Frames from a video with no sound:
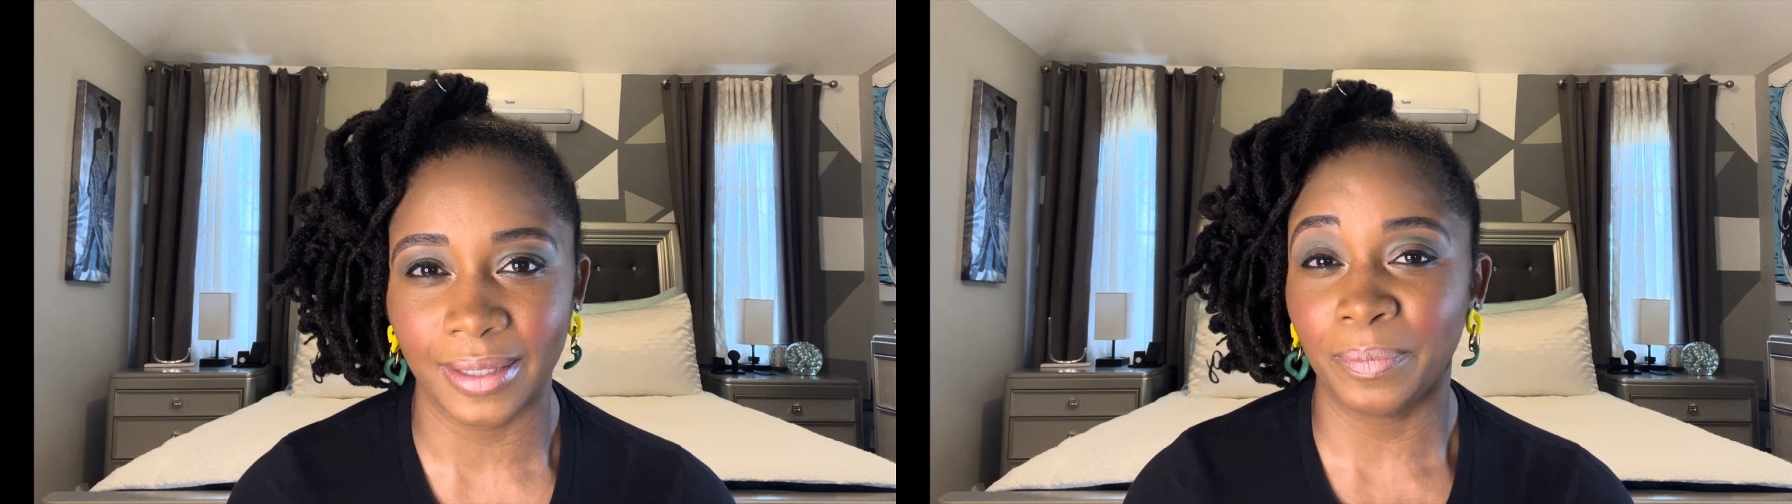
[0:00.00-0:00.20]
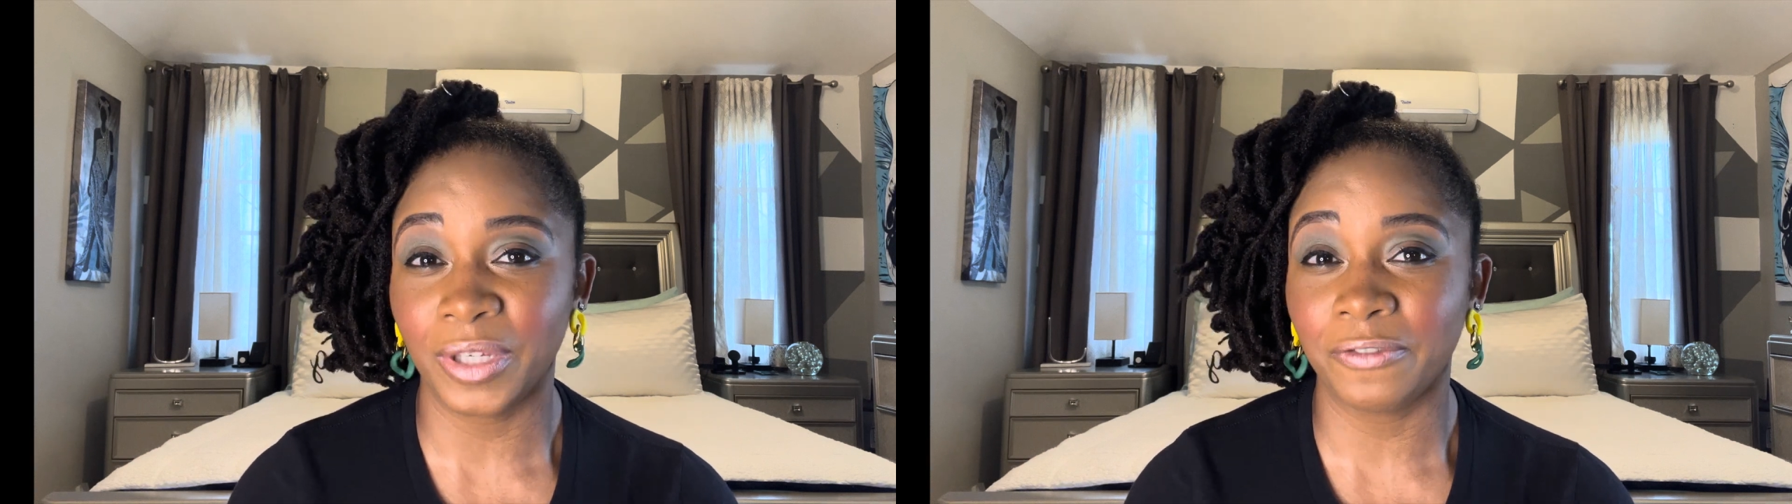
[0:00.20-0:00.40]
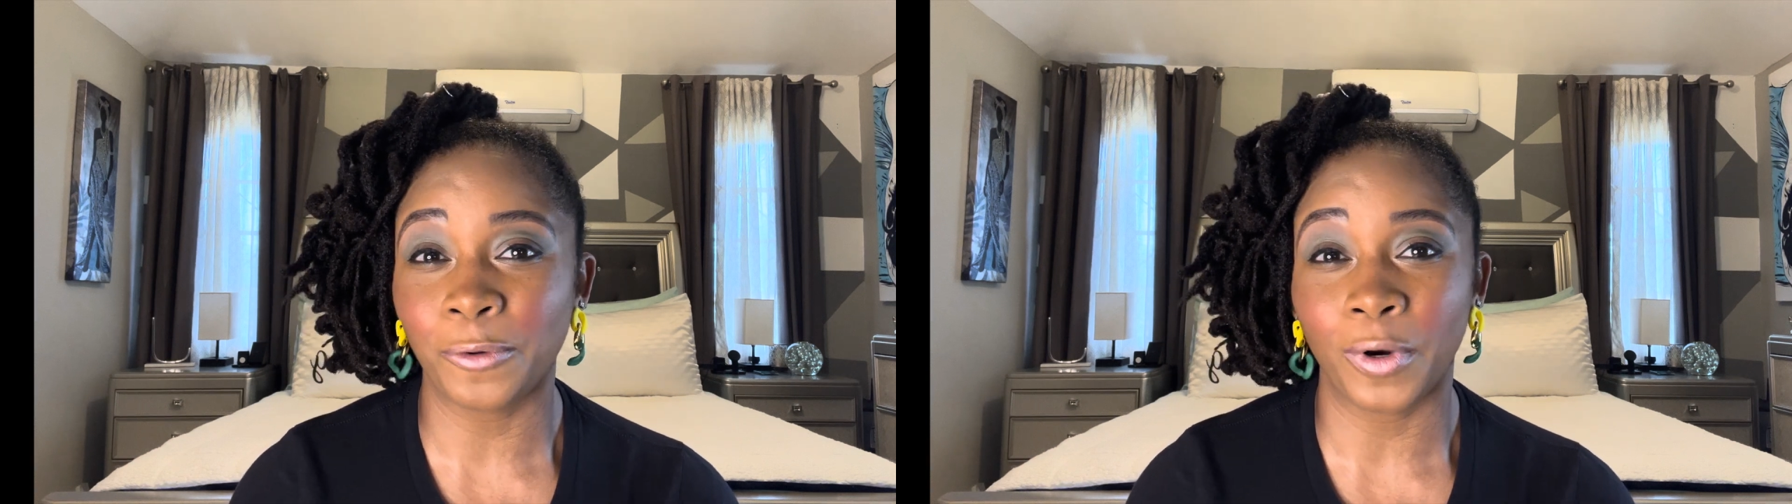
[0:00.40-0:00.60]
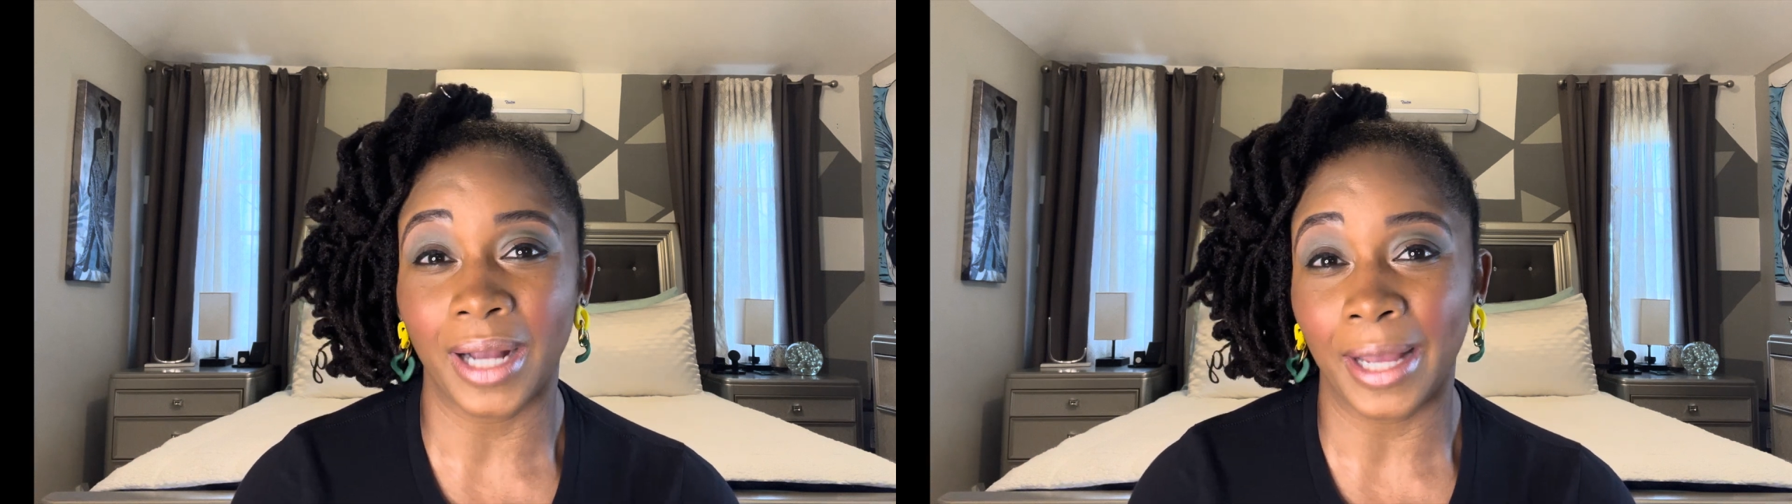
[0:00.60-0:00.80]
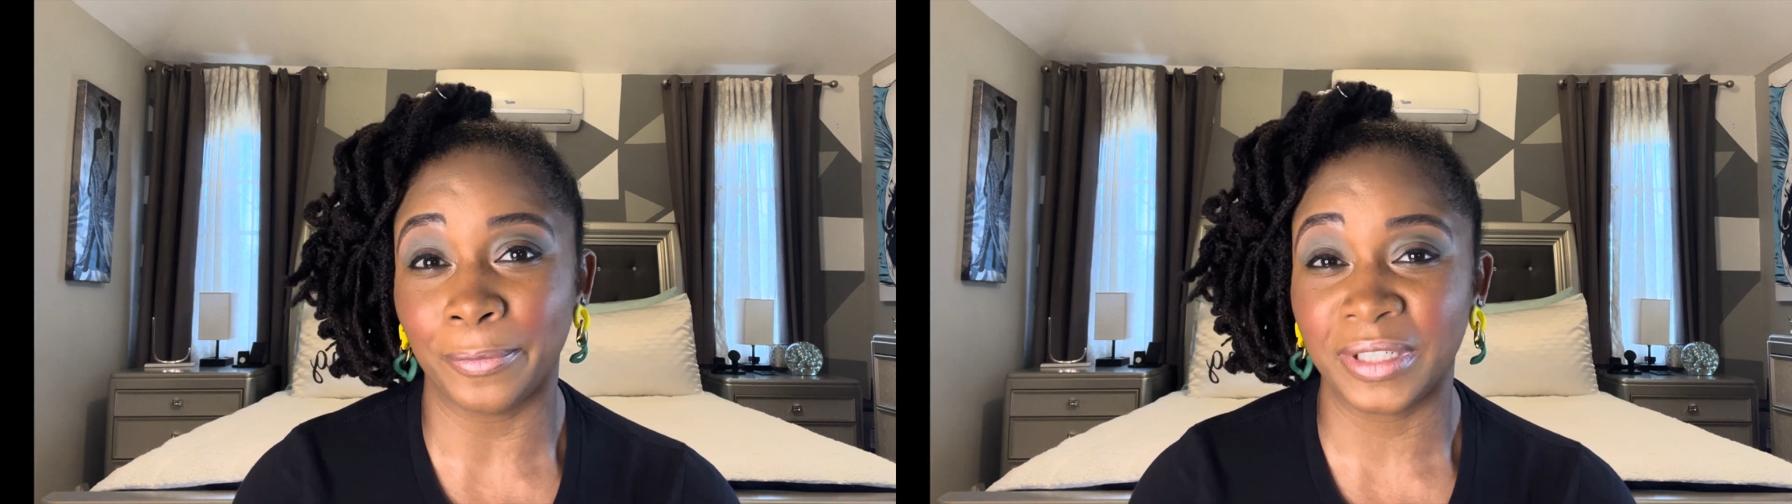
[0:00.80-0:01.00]
before
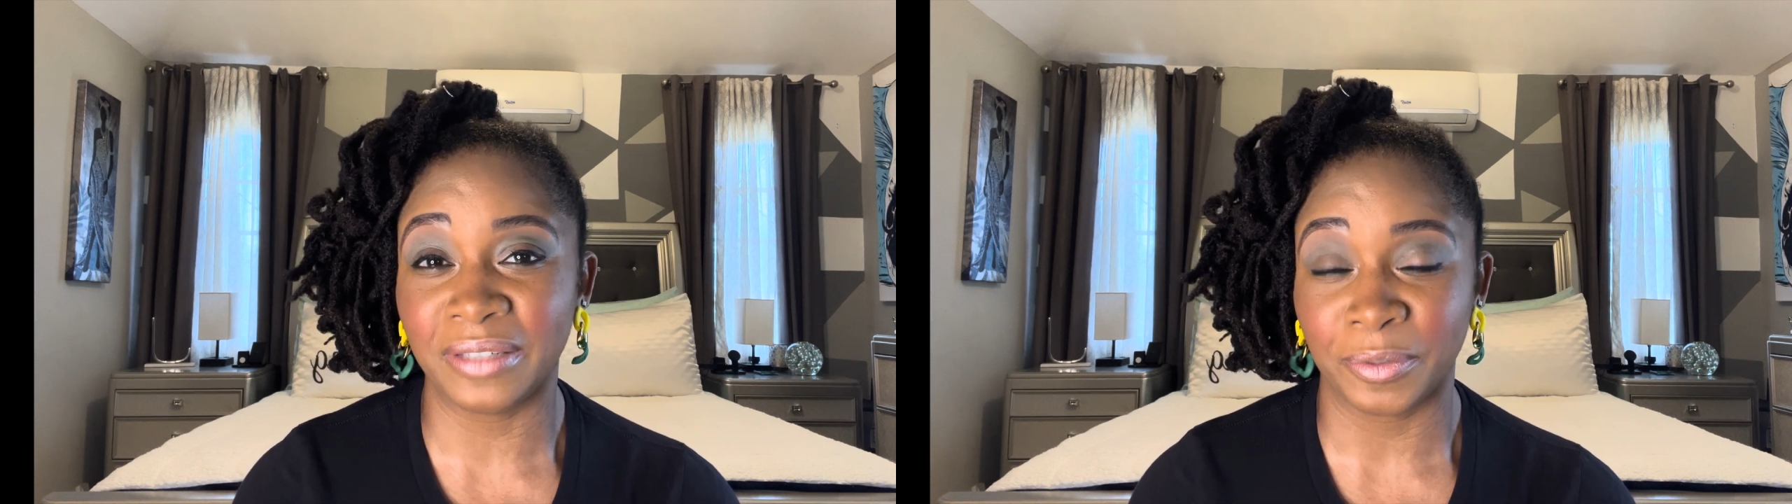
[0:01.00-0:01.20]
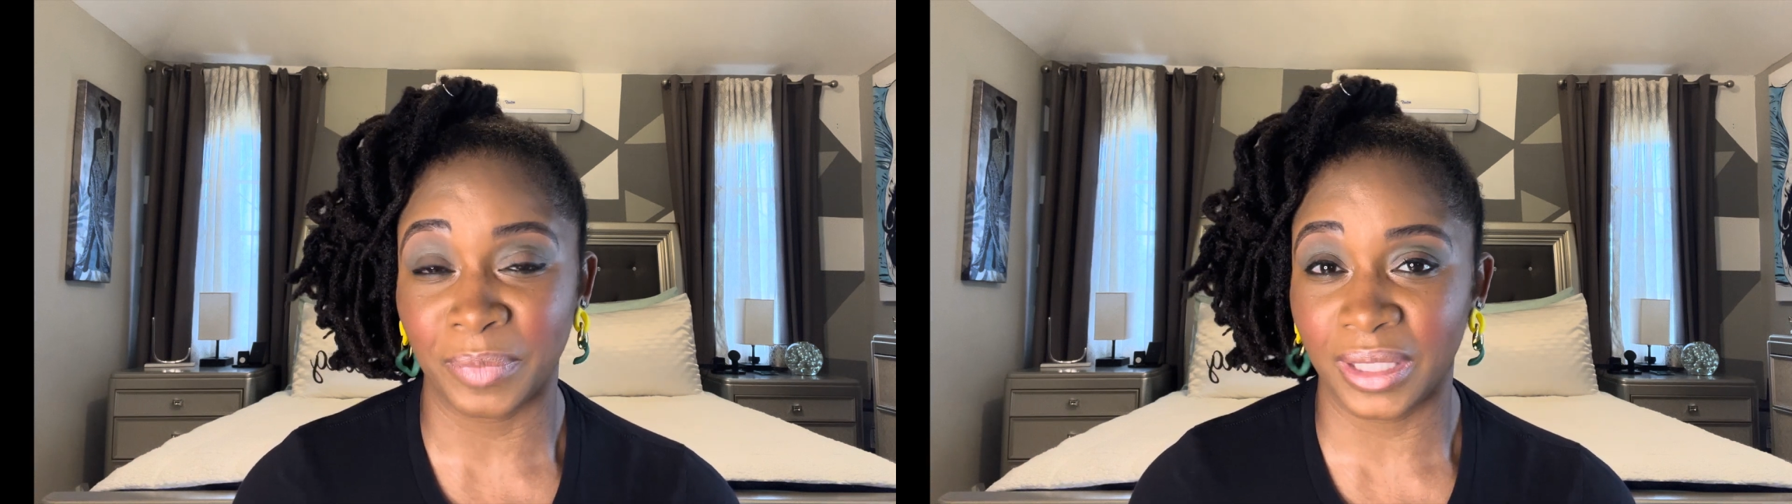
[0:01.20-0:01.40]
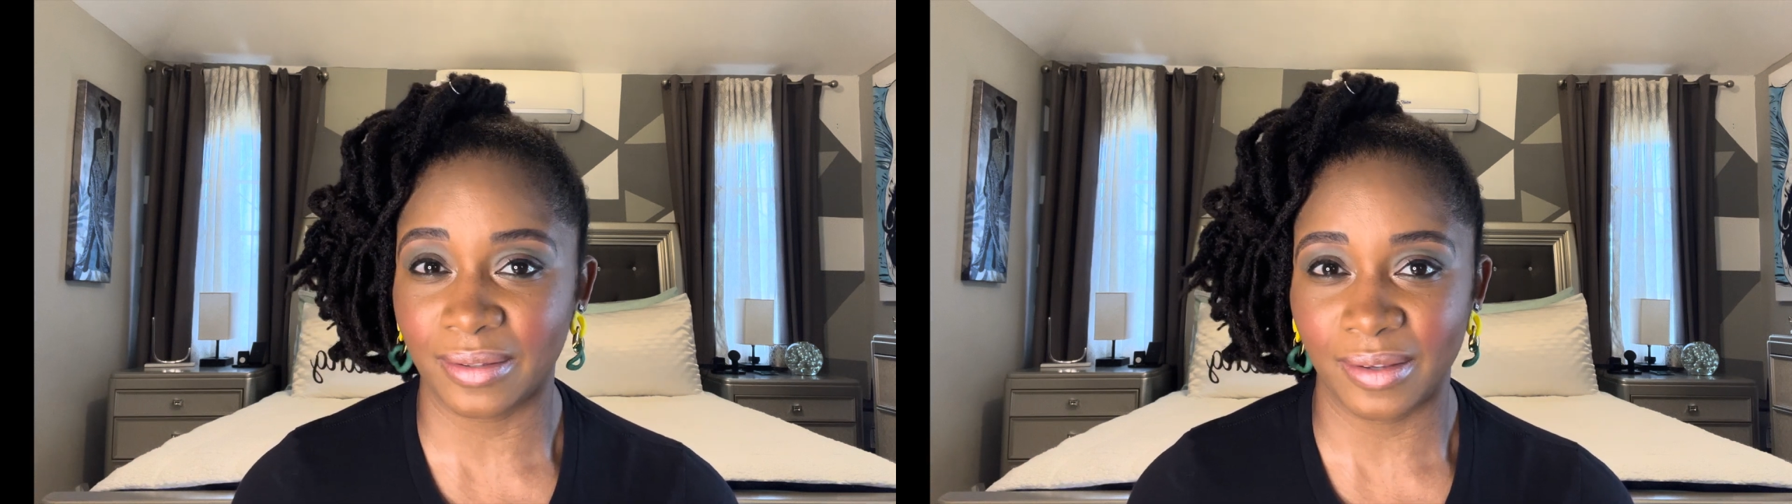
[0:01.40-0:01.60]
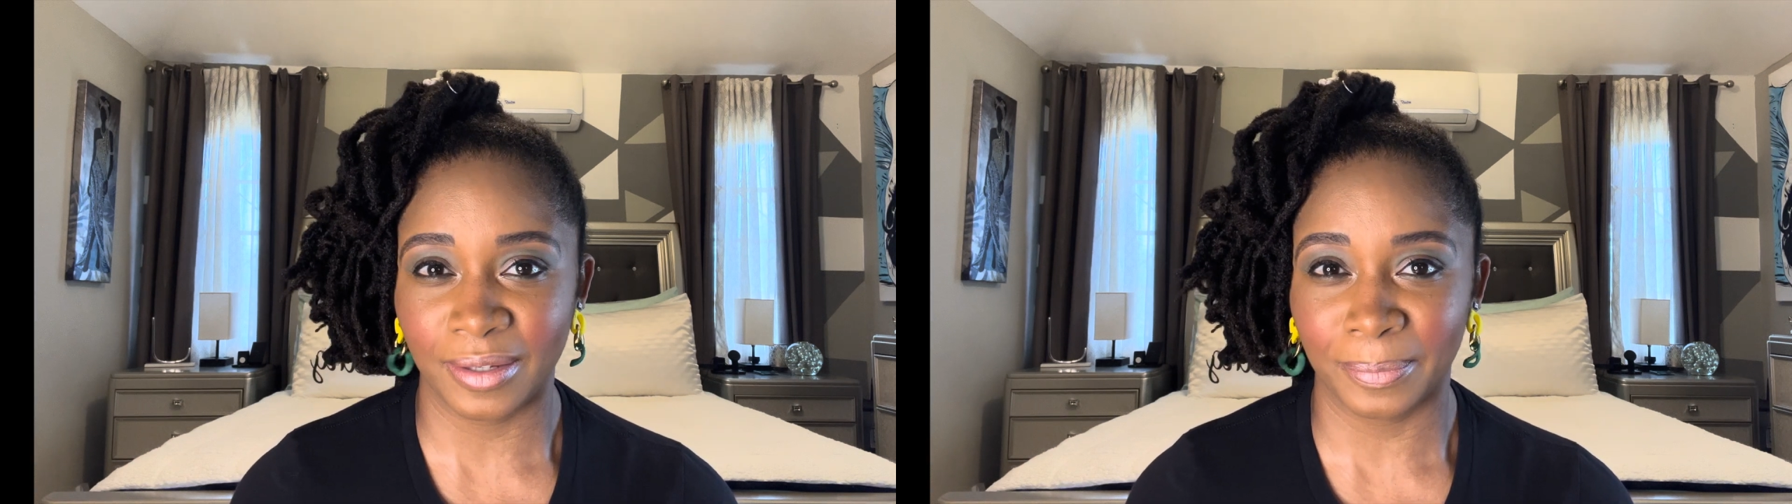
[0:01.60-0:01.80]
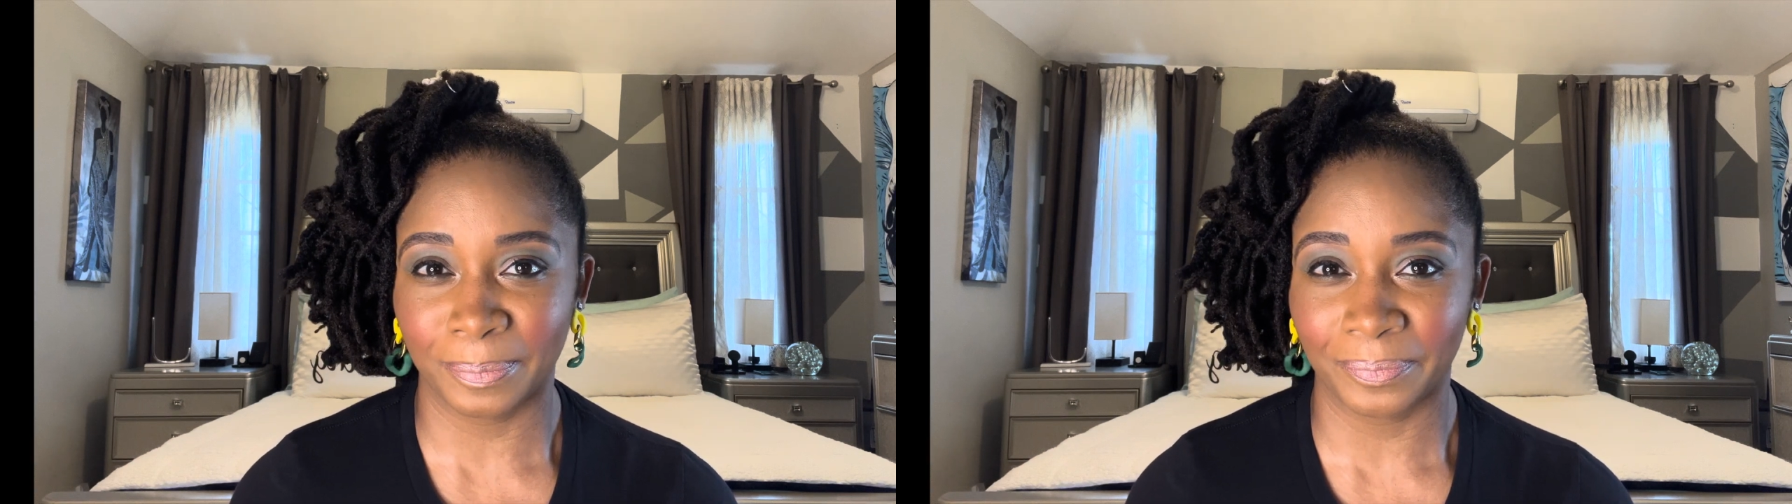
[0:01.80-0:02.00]
I would even be seen.